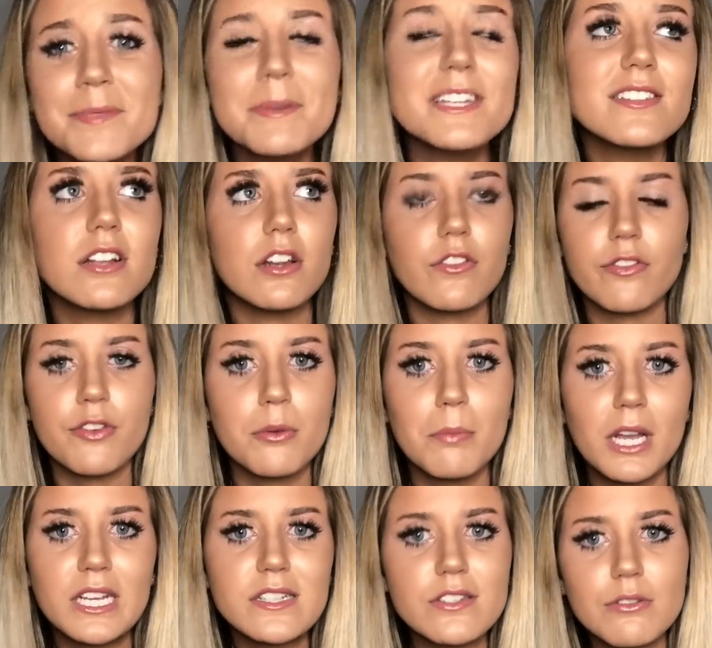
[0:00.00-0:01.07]
Please look through
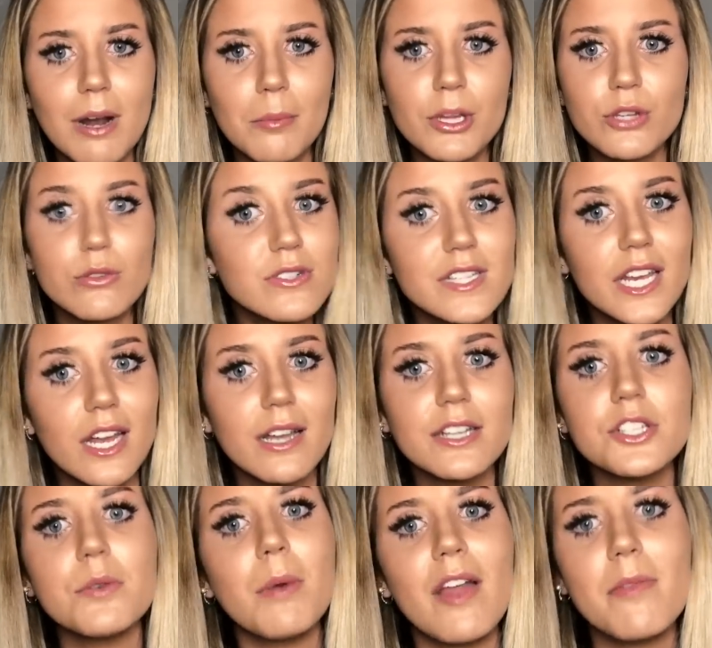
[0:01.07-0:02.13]
my Instagram. Like you'll see, I
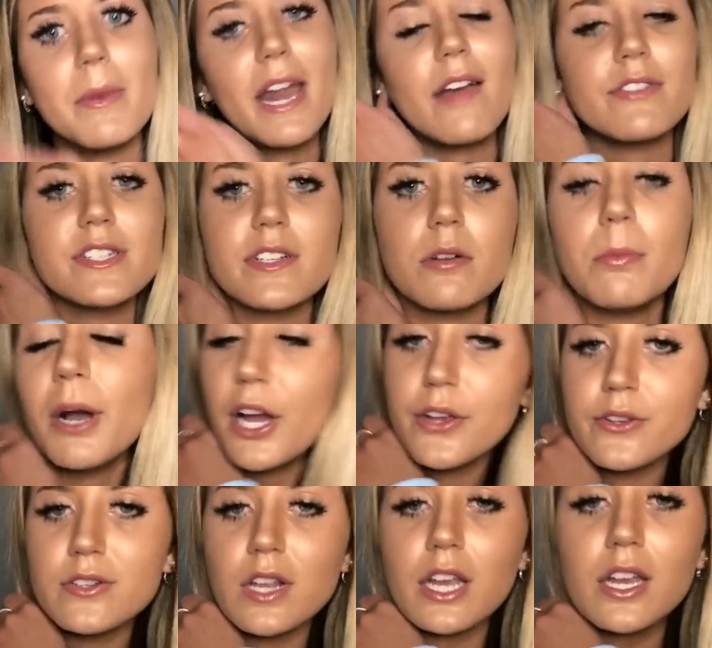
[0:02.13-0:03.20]
literally wear them in every single
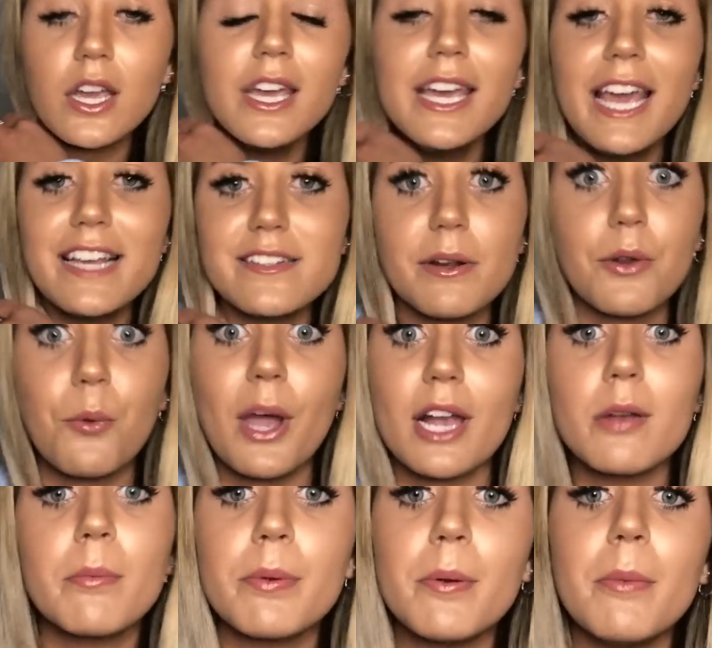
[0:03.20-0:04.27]
post. Like, is there any way I
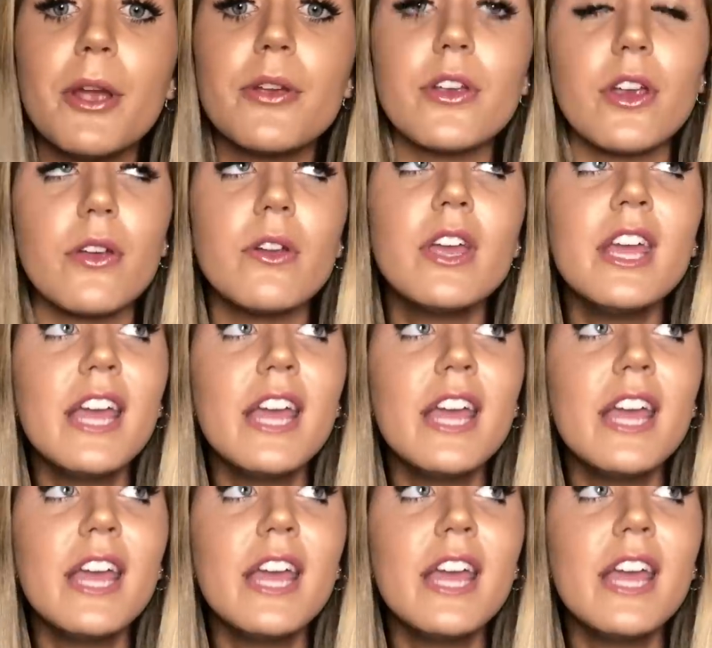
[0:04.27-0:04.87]
can promote you?